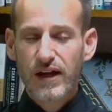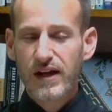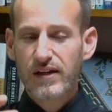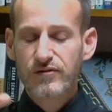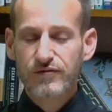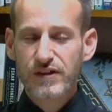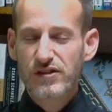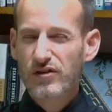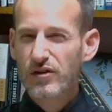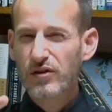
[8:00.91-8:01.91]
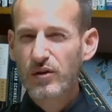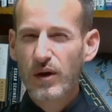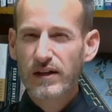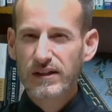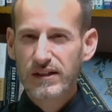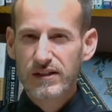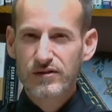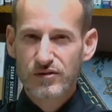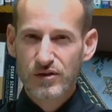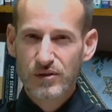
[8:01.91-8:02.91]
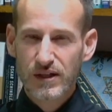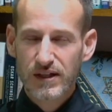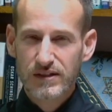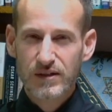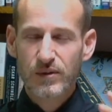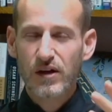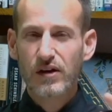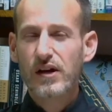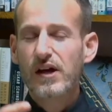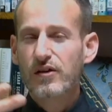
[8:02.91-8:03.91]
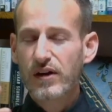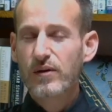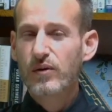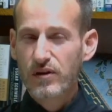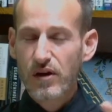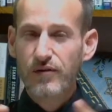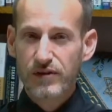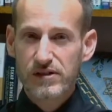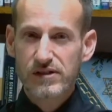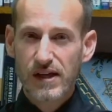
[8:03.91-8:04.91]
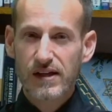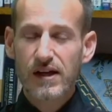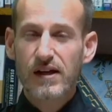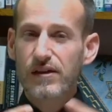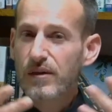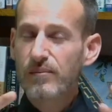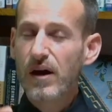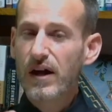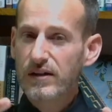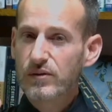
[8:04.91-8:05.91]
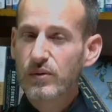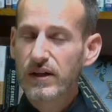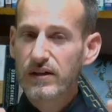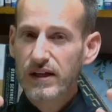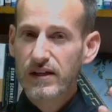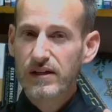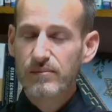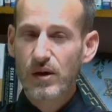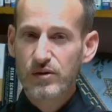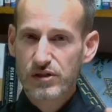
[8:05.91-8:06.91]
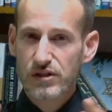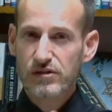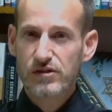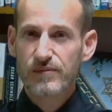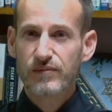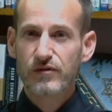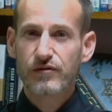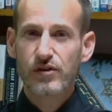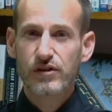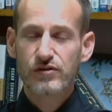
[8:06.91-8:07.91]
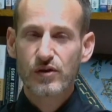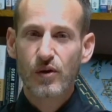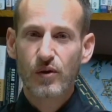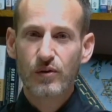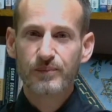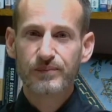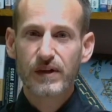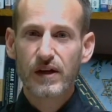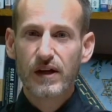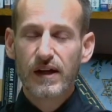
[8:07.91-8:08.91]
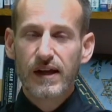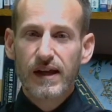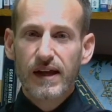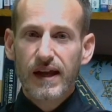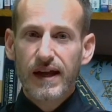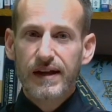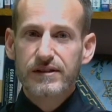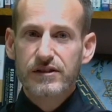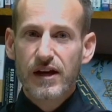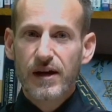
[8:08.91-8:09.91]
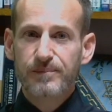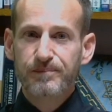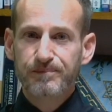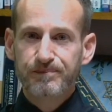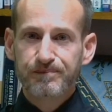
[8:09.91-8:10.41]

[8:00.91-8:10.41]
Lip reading: and physical qualities to it. And Grant would often say the mind, will, and emotions for the soul. And